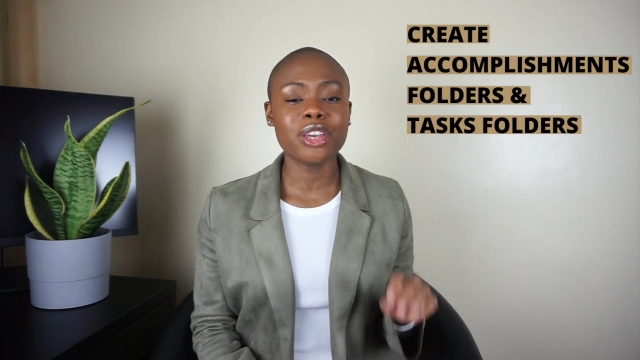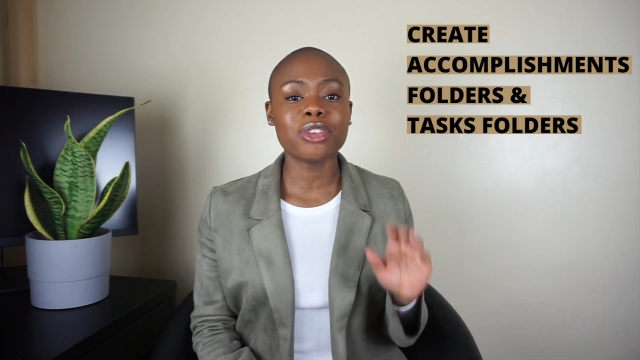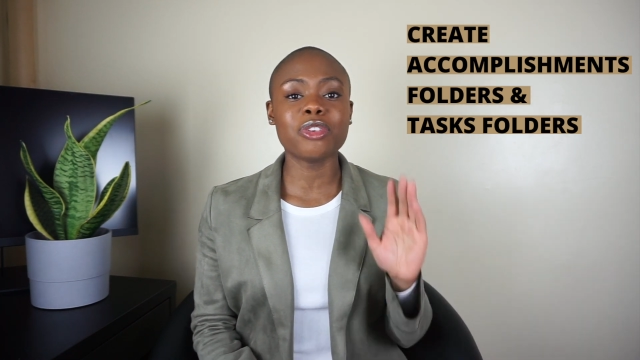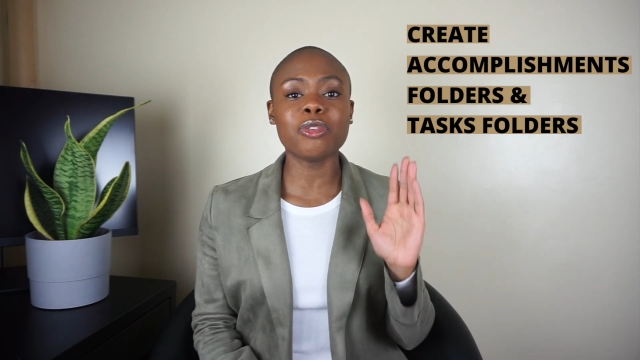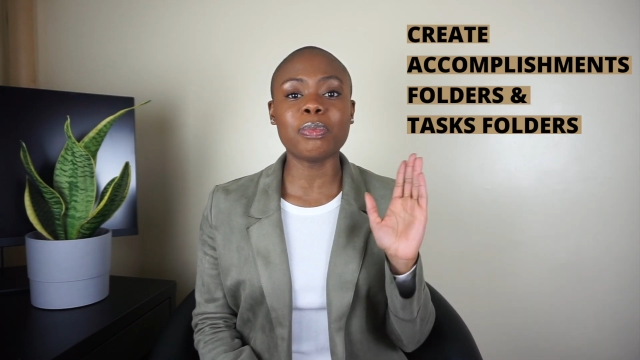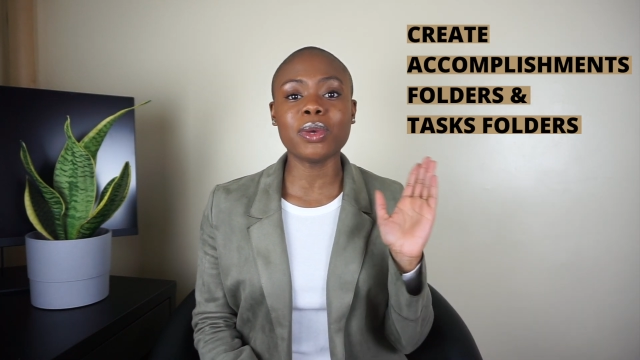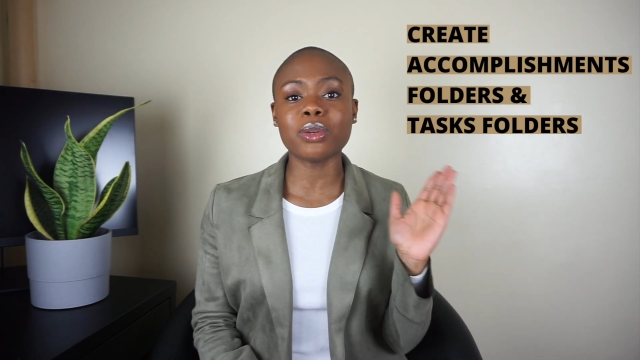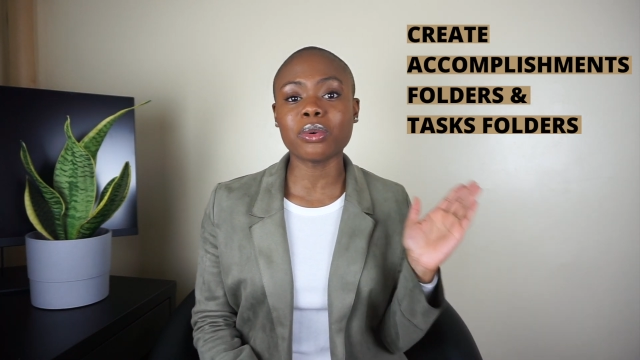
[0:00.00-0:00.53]

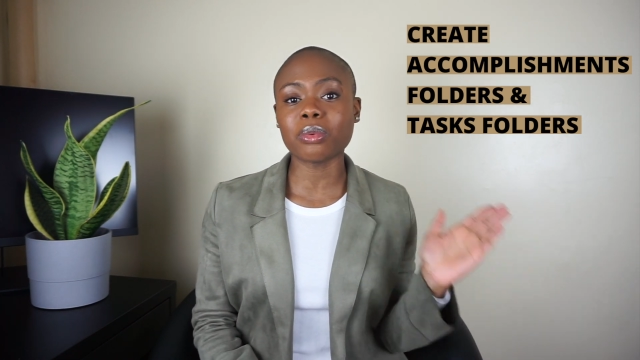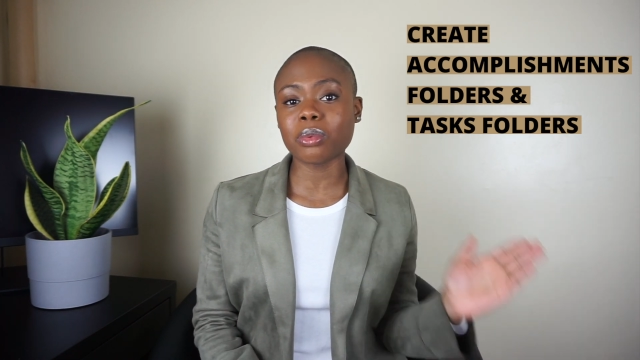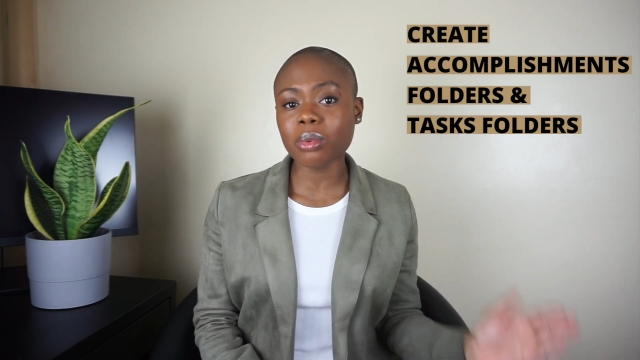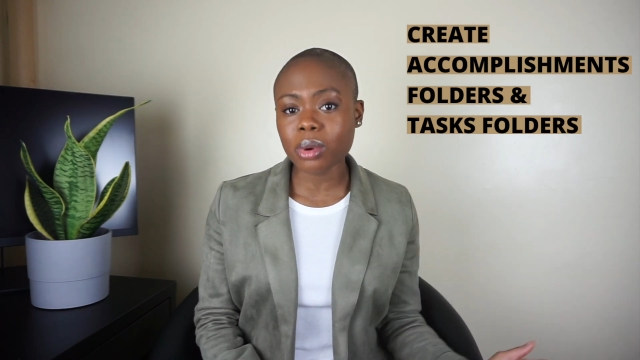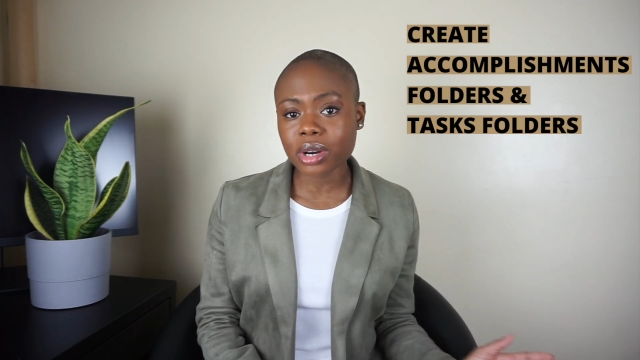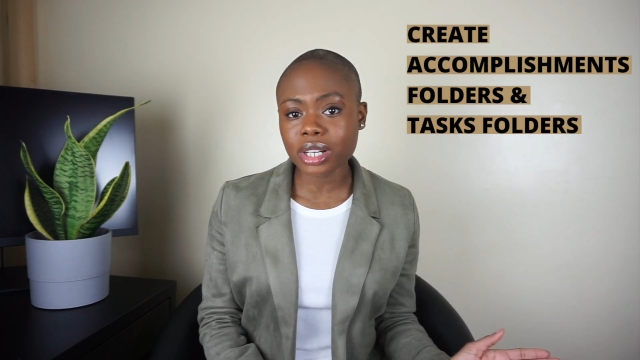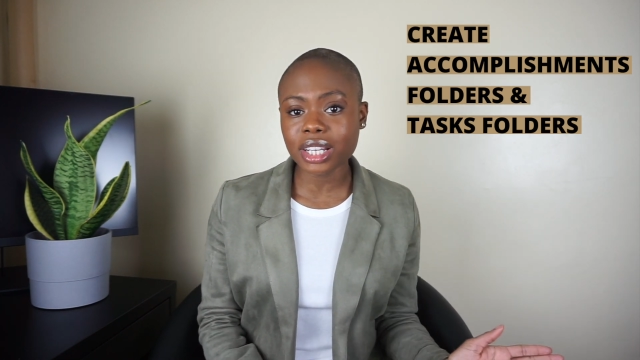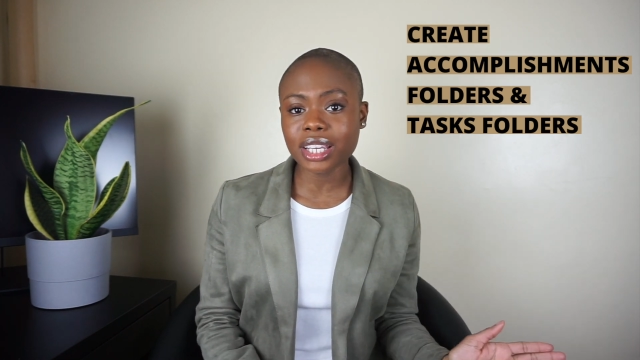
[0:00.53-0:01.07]
you've been
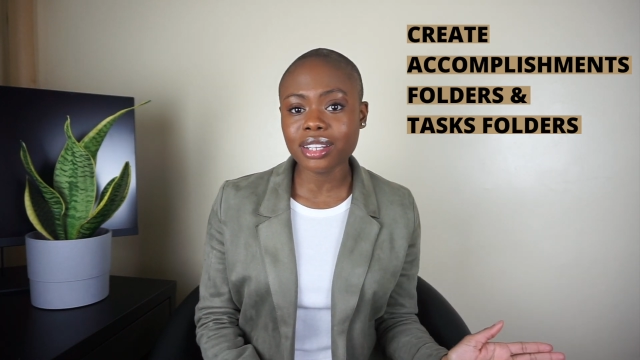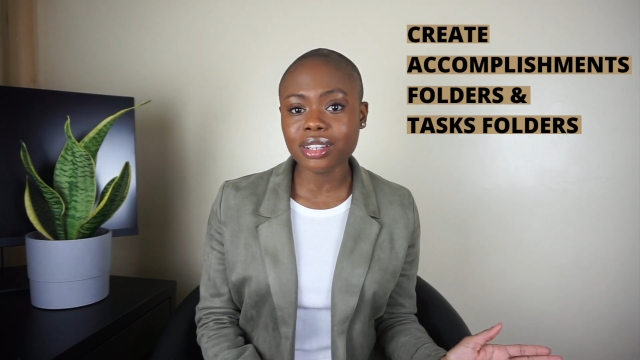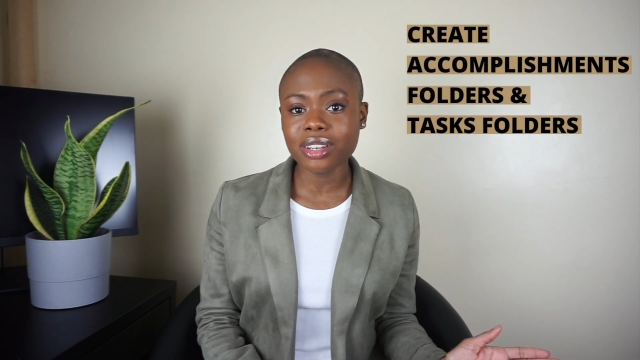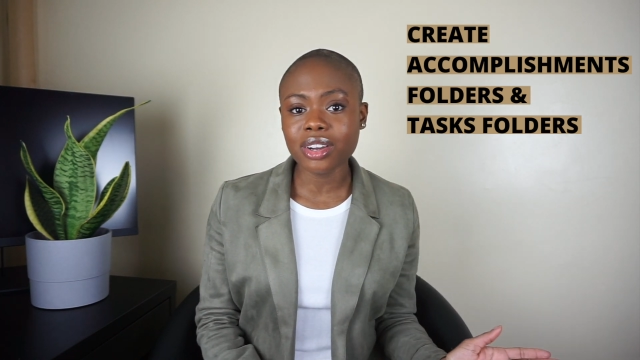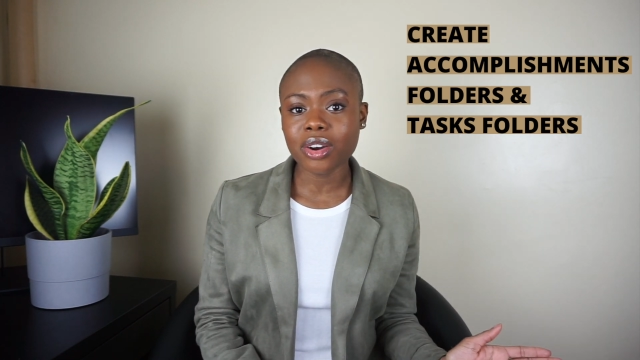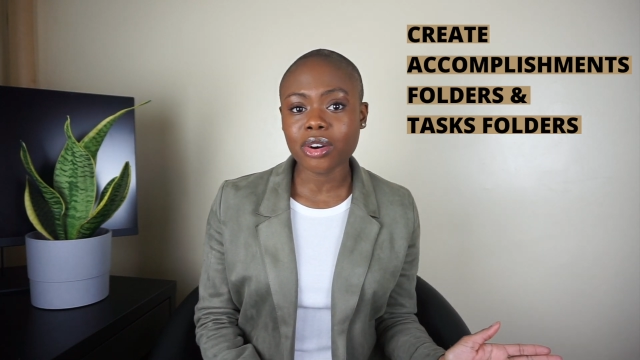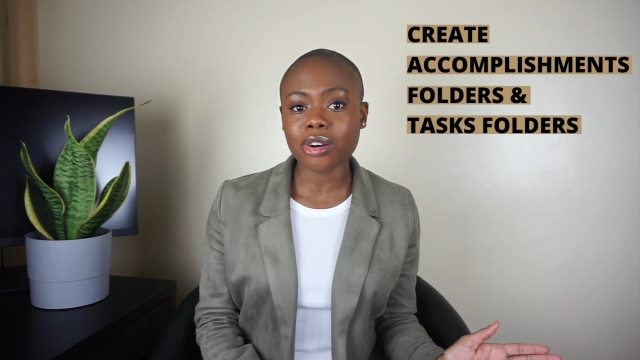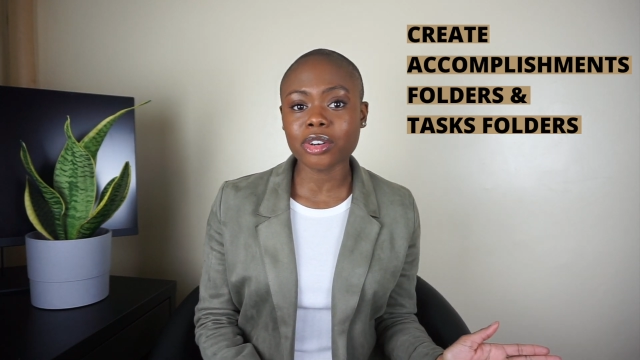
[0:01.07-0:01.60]
awarded
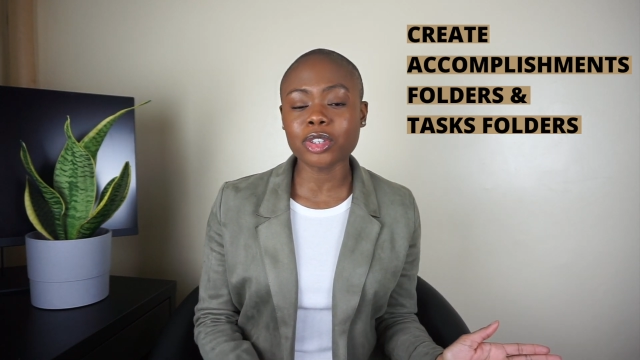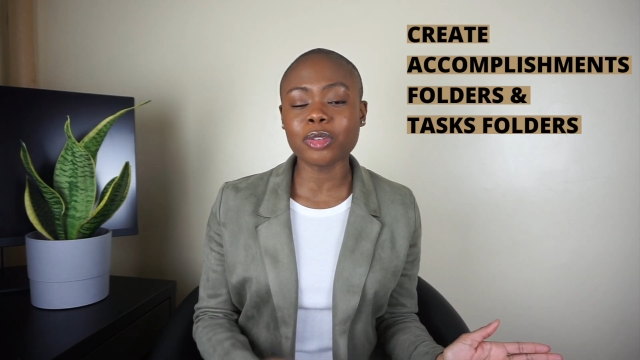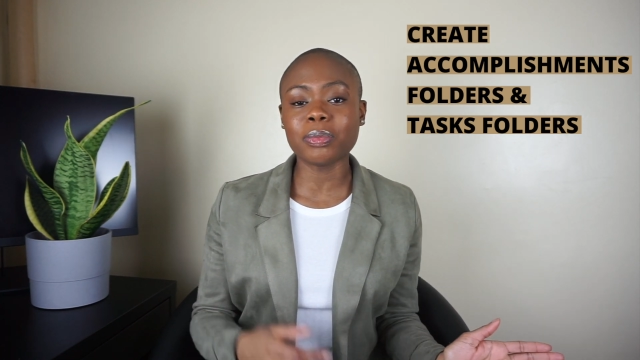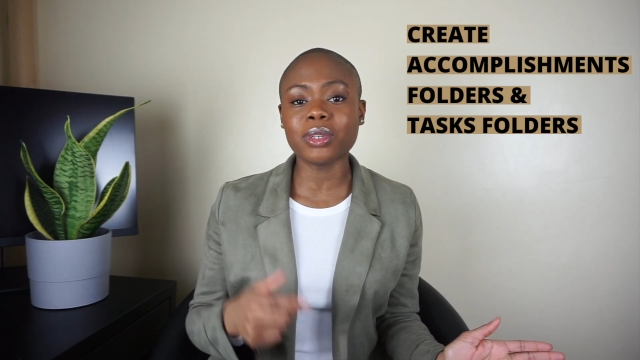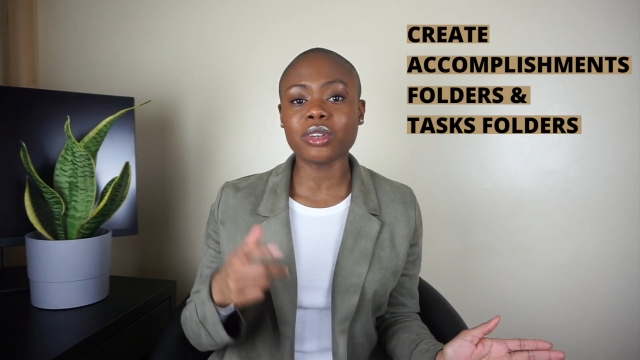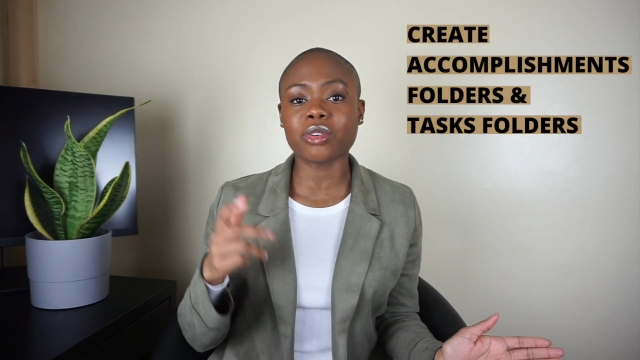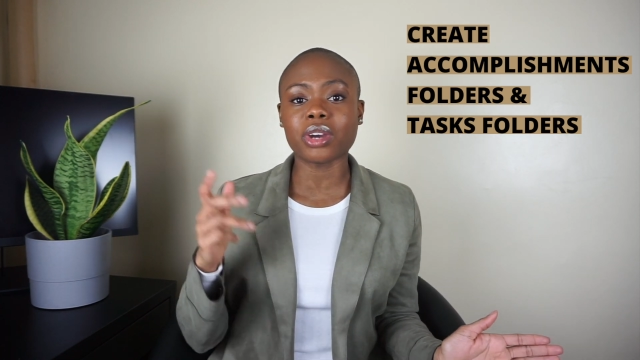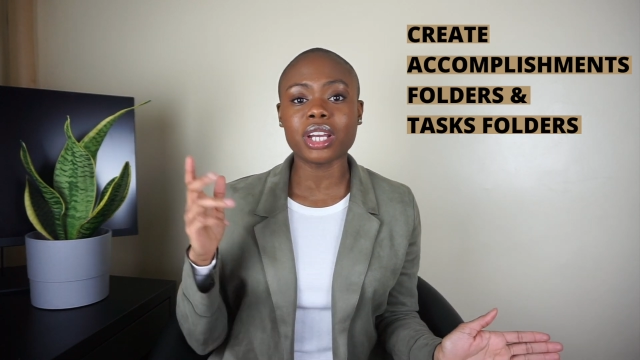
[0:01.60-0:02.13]
or you've
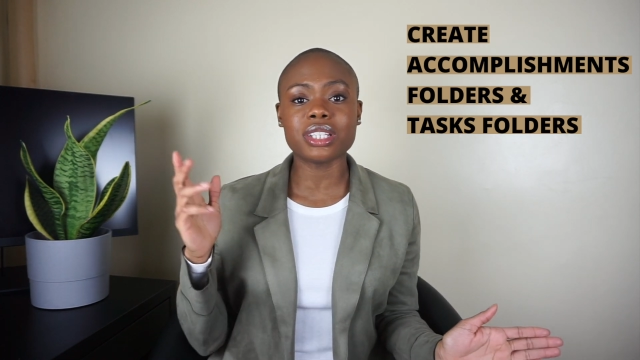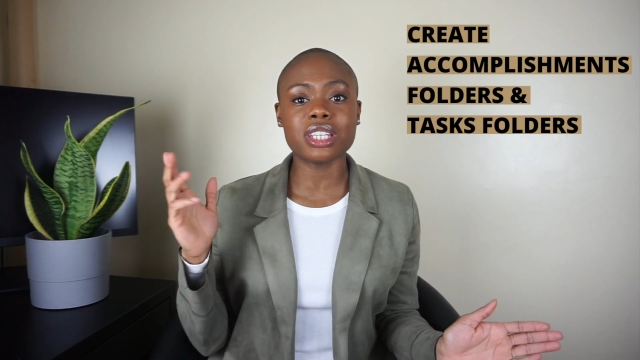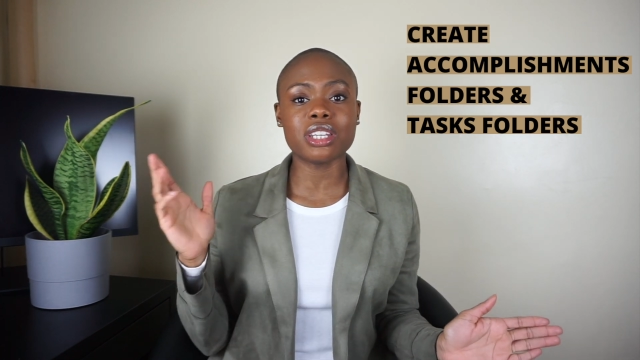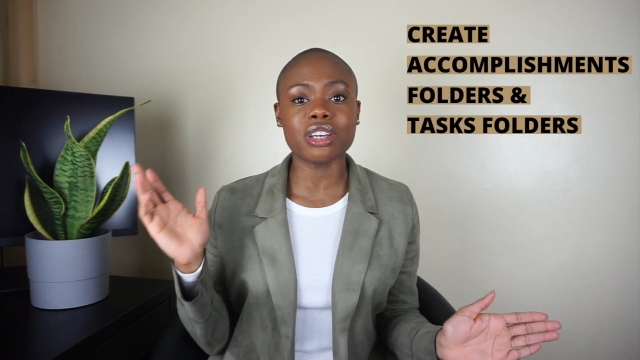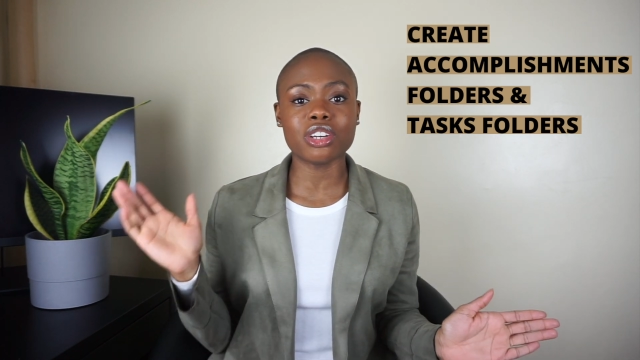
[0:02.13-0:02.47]
been granted